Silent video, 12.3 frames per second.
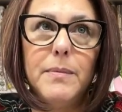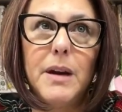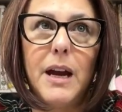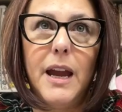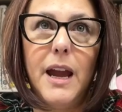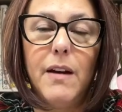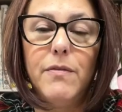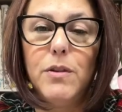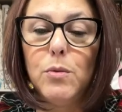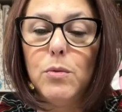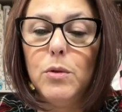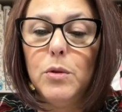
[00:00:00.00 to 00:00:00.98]
have
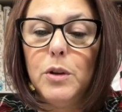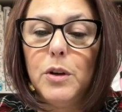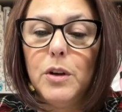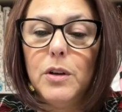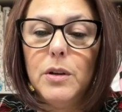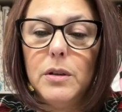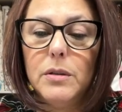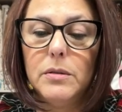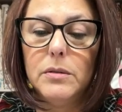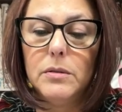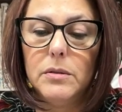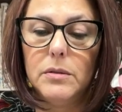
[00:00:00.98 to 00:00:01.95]
the ruler
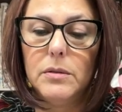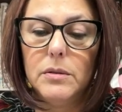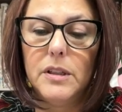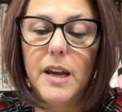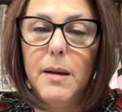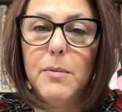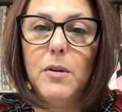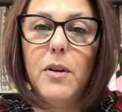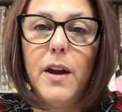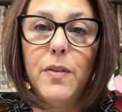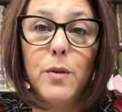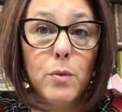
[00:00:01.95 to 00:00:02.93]
table
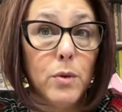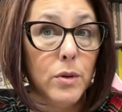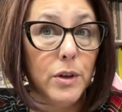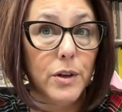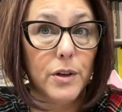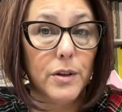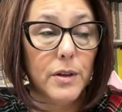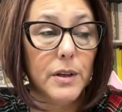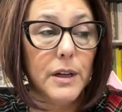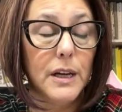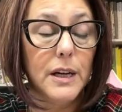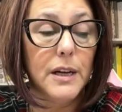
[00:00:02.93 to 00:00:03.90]
and the ruler.
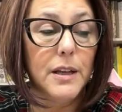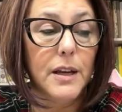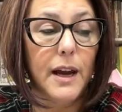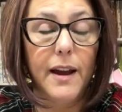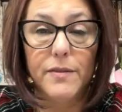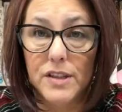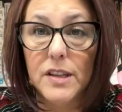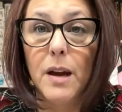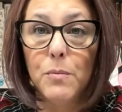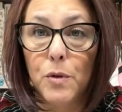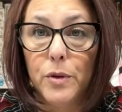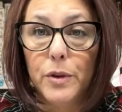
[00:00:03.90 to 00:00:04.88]
I have
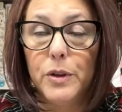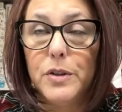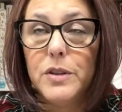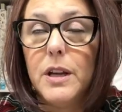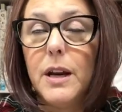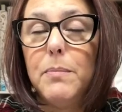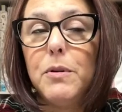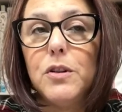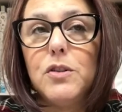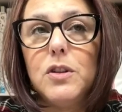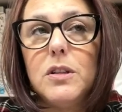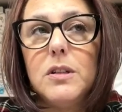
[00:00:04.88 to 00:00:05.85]
some rulers that I
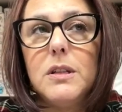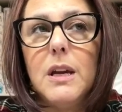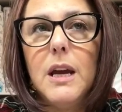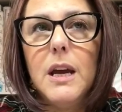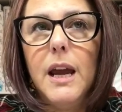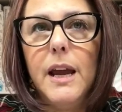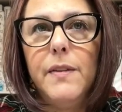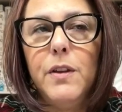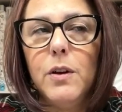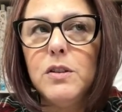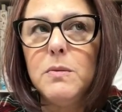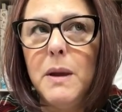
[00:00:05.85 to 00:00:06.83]
purchased and
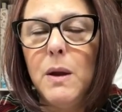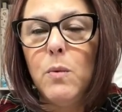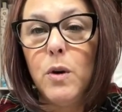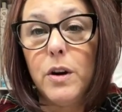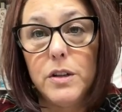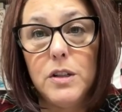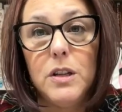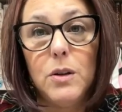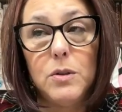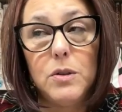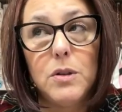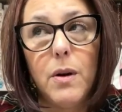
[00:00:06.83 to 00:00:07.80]
those may work
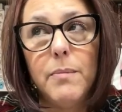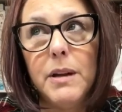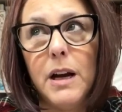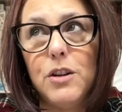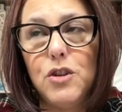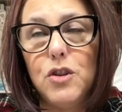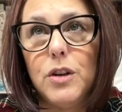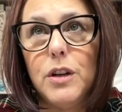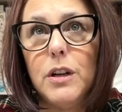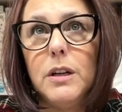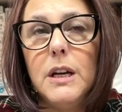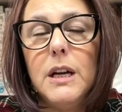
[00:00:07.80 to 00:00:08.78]
too. So I'm not
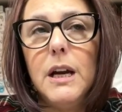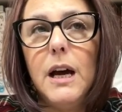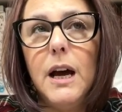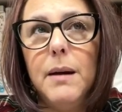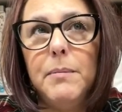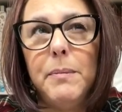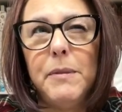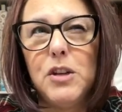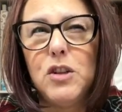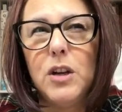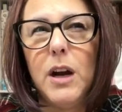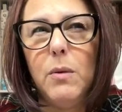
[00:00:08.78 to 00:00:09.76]
sure. I'm not
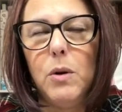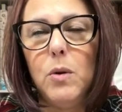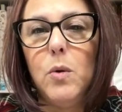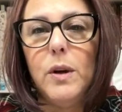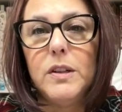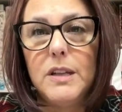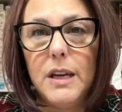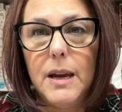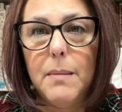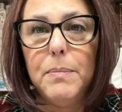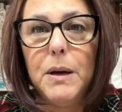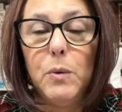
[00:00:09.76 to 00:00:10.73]
sure how we'll quilt it
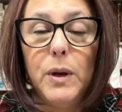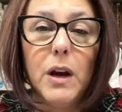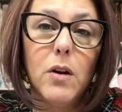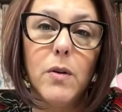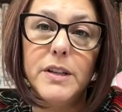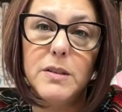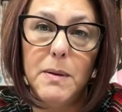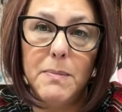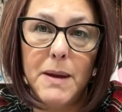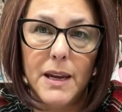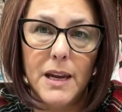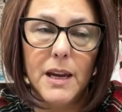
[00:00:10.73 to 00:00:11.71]
yet, but we are going to be
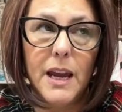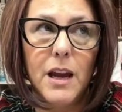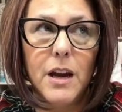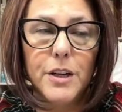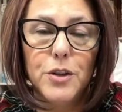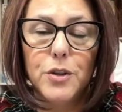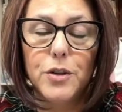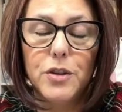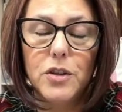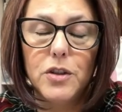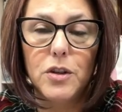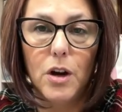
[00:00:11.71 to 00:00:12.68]
making a hunter
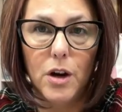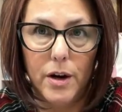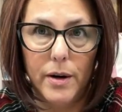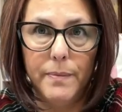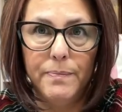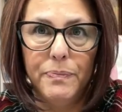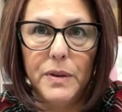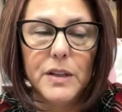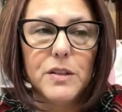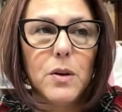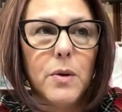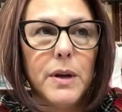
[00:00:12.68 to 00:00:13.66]
star.
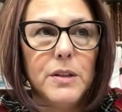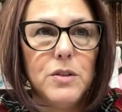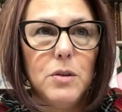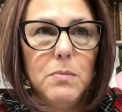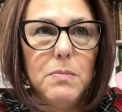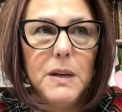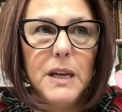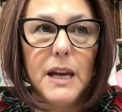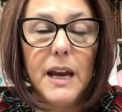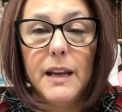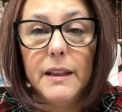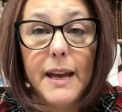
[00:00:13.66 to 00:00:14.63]
It's going to
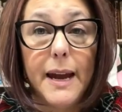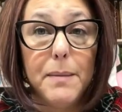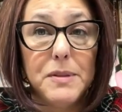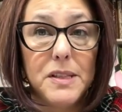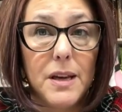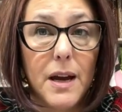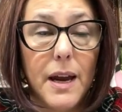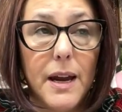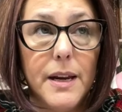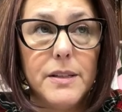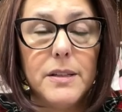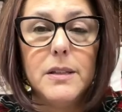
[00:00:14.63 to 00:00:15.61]
be a lap
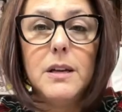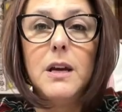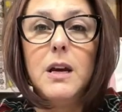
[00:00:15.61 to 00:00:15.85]
sized